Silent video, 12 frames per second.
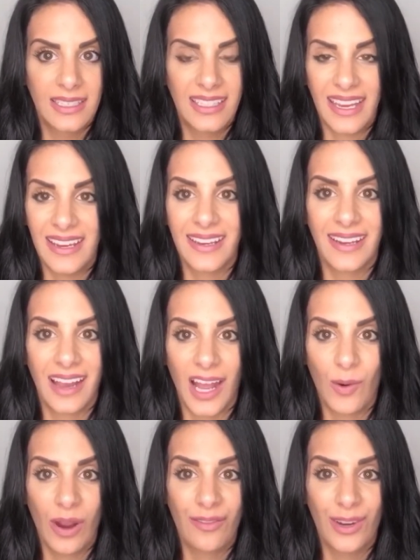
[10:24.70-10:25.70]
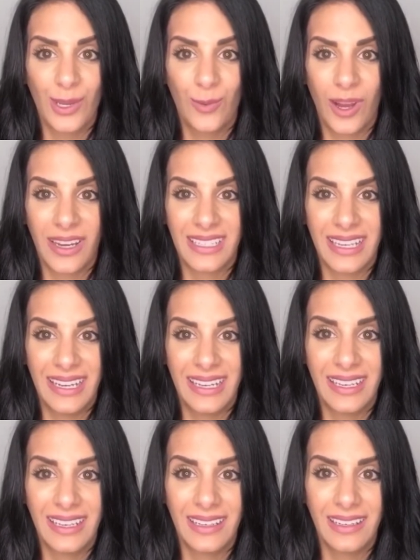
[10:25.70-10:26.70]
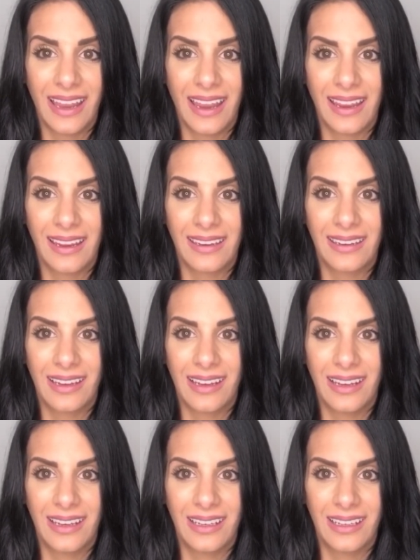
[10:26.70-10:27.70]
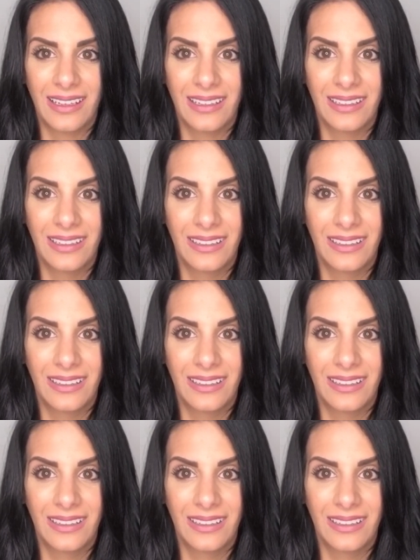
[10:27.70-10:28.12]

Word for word: take it however you want to take it. And uh,